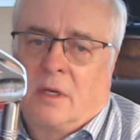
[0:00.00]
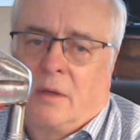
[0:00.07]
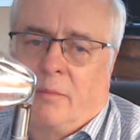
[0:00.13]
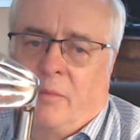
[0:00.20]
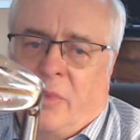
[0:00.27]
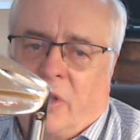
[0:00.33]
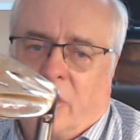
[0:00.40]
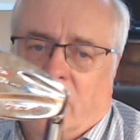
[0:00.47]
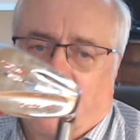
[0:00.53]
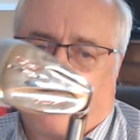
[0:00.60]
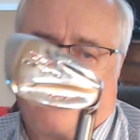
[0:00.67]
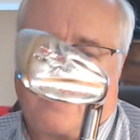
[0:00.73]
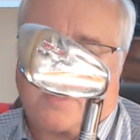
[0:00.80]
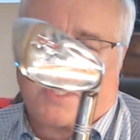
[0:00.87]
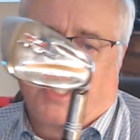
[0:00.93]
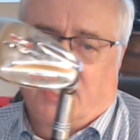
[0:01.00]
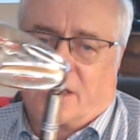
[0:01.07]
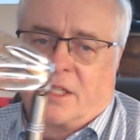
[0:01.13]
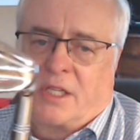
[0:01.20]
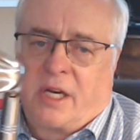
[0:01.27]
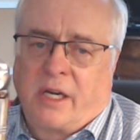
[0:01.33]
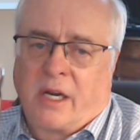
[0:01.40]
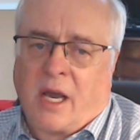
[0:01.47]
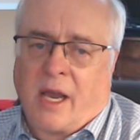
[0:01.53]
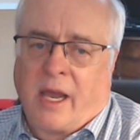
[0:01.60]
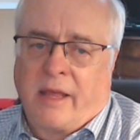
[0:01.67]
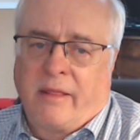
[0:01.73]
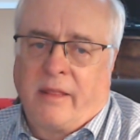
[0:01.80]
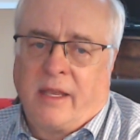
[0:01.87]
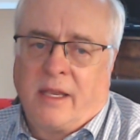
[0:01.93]
beautiful
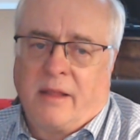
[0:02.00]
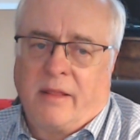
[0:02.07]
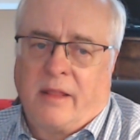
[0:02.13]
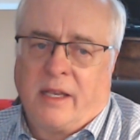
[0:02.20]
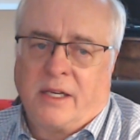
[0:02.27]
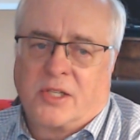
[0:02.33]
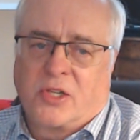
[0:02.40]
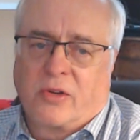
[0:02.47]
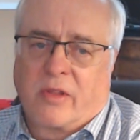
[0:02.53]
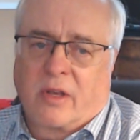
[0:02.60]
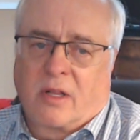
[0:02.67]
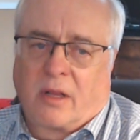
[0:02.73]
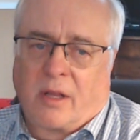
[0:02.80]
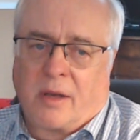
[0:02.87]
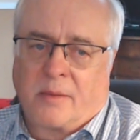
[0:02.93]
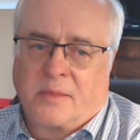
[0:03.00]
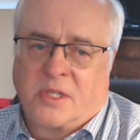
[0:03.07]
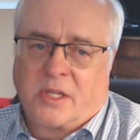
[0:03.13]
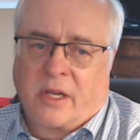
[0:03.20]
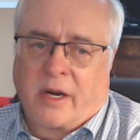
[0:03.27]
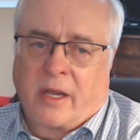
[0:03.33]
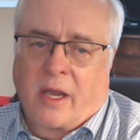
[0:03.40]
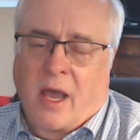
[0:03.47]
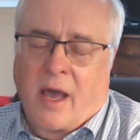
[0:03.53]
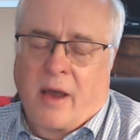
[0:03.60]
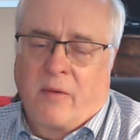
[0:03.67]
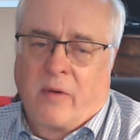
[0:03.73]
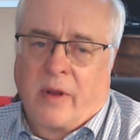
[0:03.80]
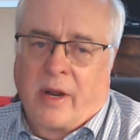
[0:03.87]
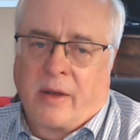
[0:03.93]
69. These are the clubs that I
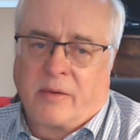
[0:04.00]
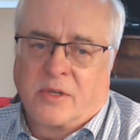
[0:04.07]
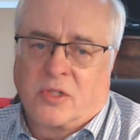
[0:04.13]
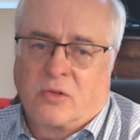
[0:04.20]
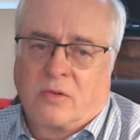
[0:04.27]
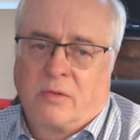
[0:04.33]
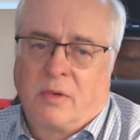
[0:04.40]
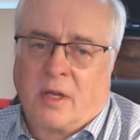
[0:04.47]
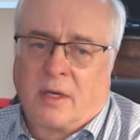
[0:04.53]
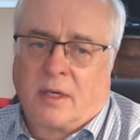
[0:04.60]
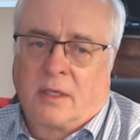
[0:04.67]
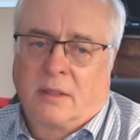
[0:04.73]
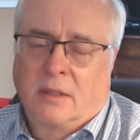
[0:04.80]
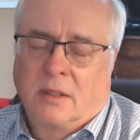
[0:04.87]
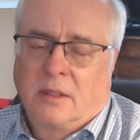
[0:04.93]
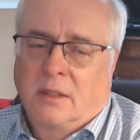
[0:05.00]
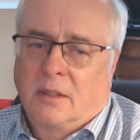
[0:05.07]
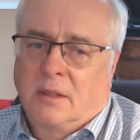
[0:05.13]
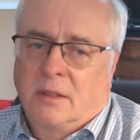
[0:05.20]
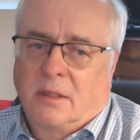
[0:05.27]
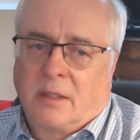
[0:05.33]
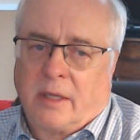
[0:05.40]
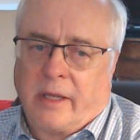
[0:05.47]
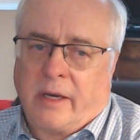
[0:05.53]
got when I was in